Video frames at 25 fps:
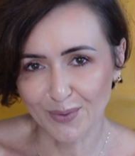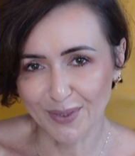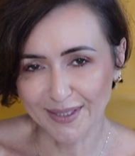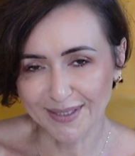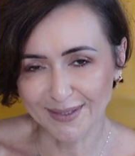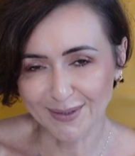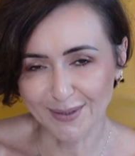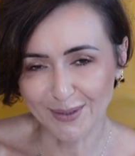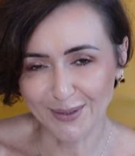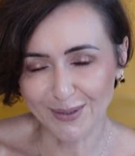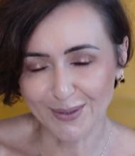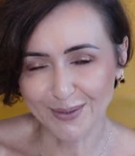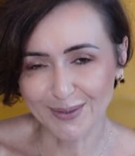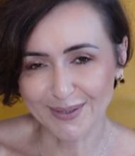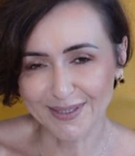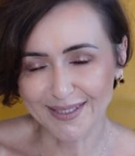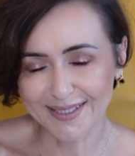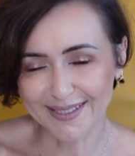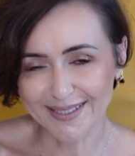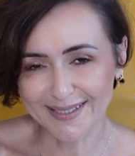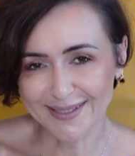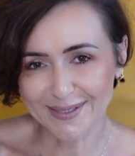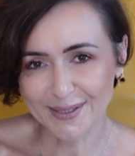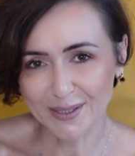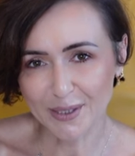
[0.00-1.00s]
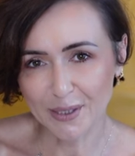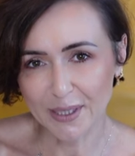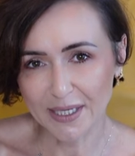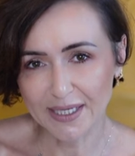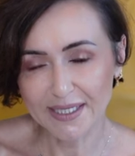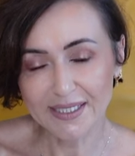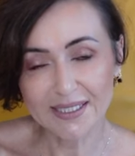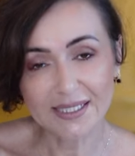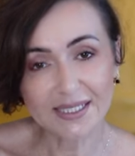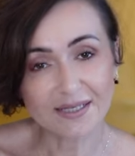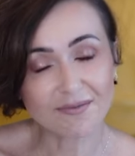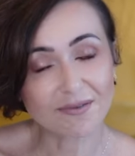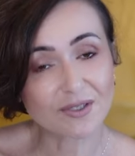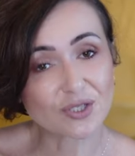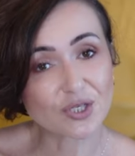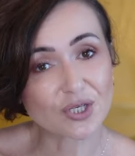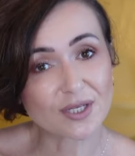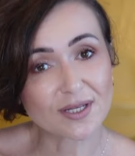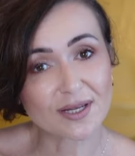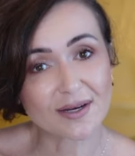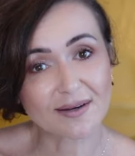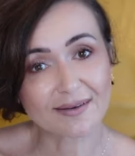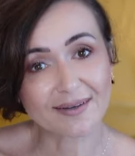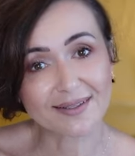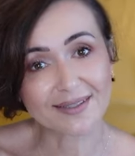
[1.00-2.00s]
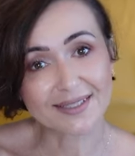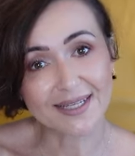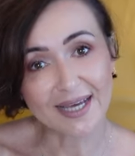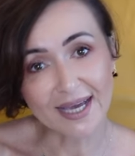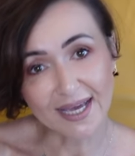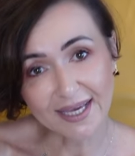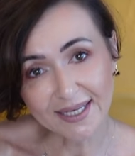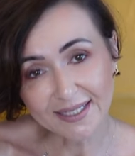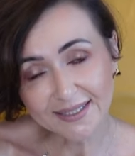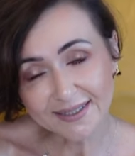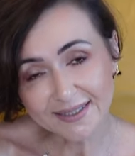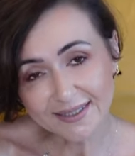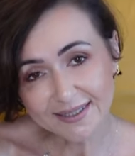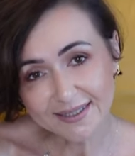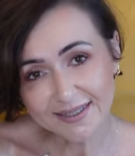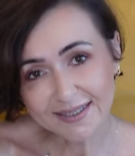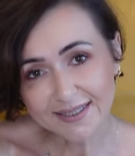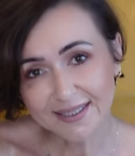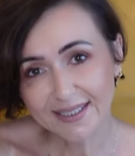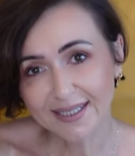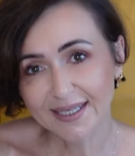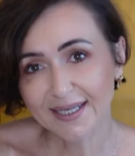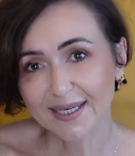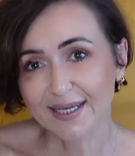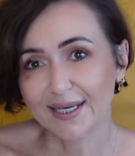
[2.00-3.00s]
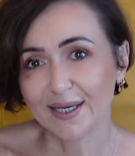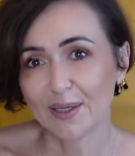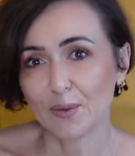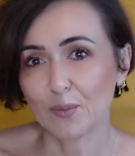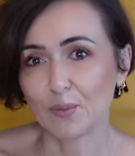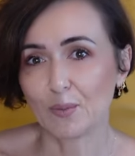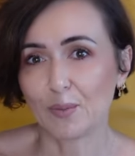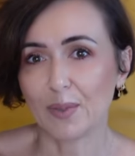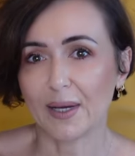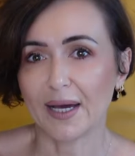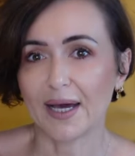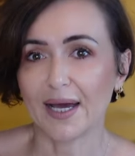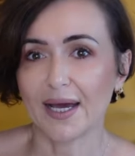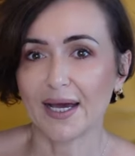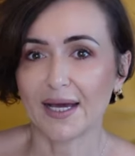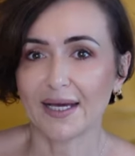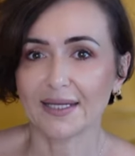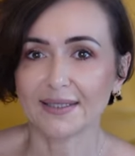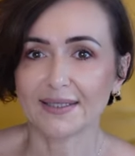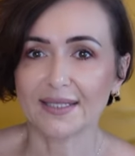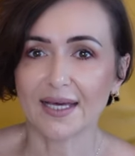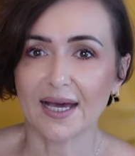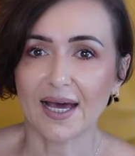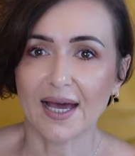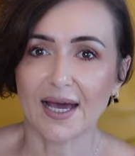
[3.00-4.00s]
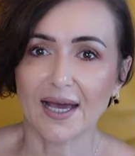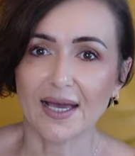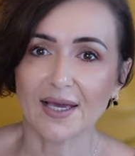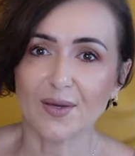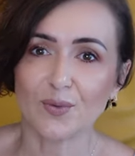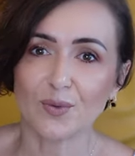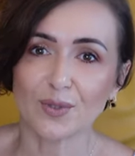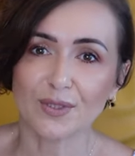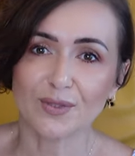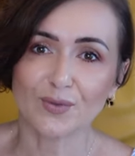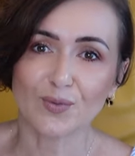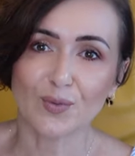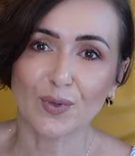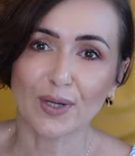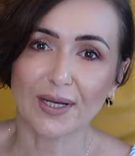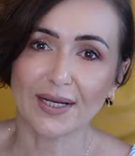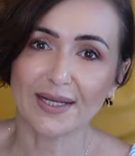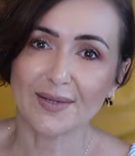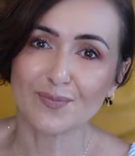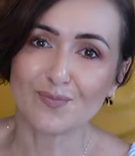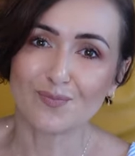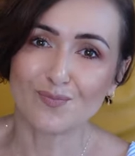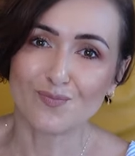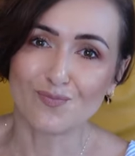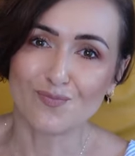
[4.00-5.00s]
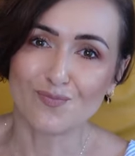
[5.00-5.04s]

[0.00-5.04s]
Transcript: went on this crazy vegetarian diet but I was really,